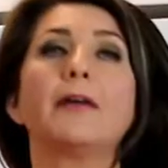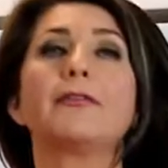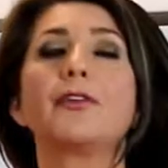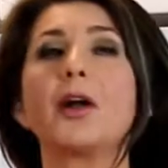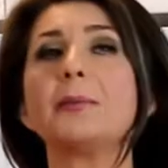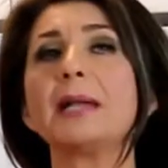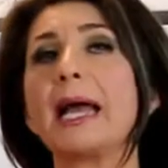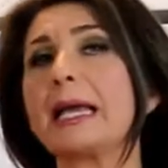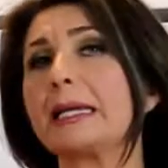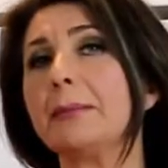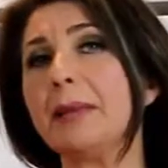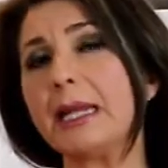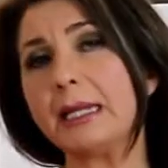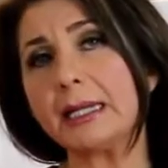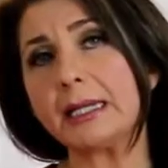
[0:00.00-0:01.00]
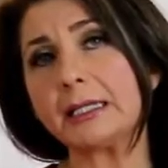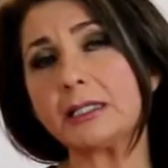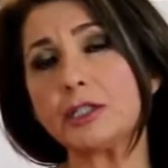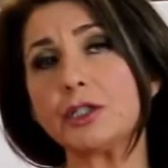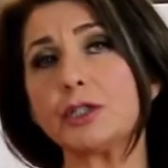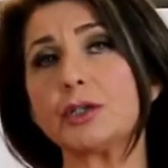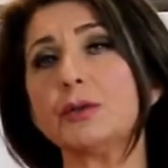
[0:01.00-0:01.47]
From the
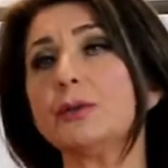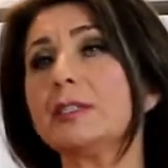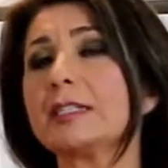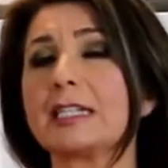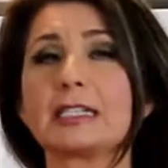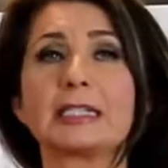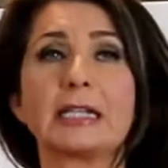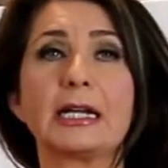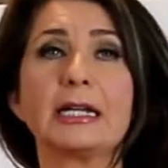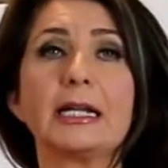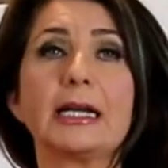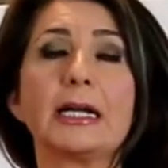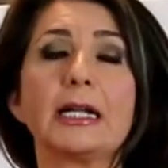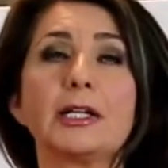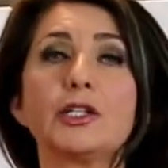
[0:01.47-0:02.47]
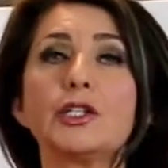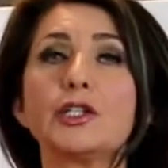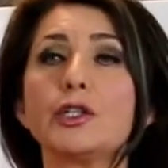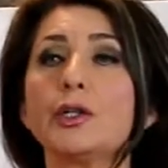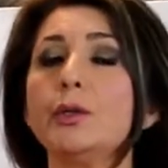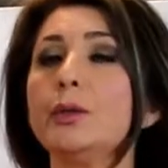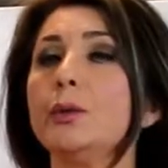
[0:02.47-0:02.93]
Achaemenian to Sasanian
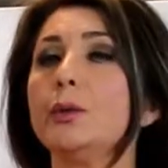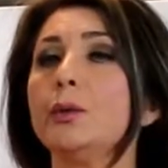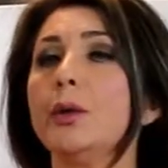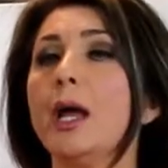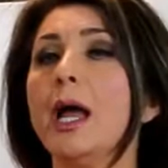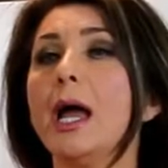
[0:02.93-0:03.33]
to